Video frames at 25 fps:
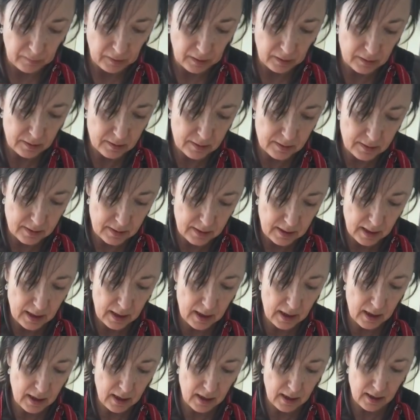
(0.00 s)
It's
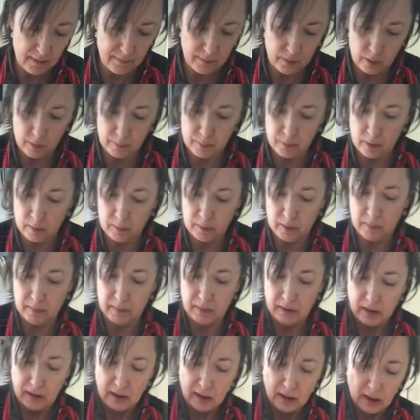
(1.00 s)
never a problem.
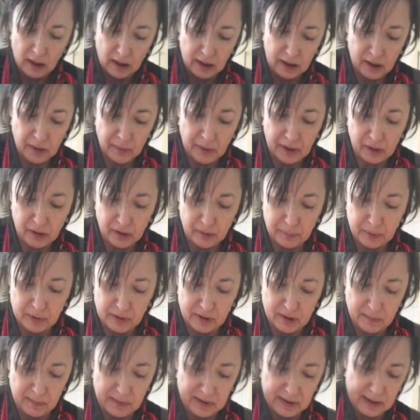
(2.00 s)
You know, I could have put
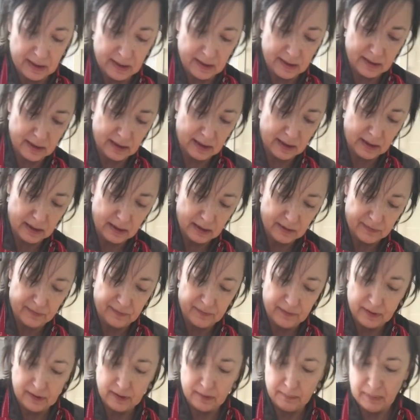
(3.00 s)
some seasoning
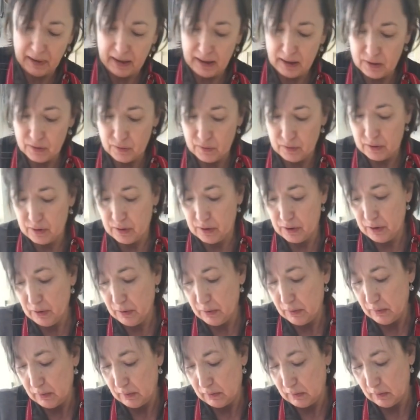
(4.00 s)
in the pastry
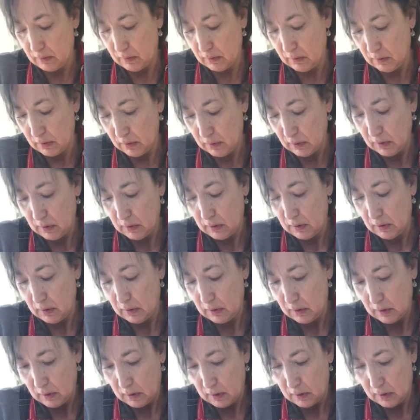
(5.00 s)
too.
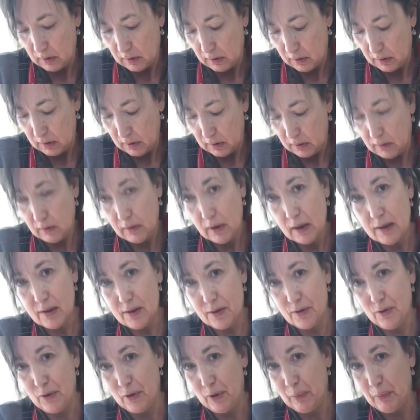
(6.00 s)
You know, that's not a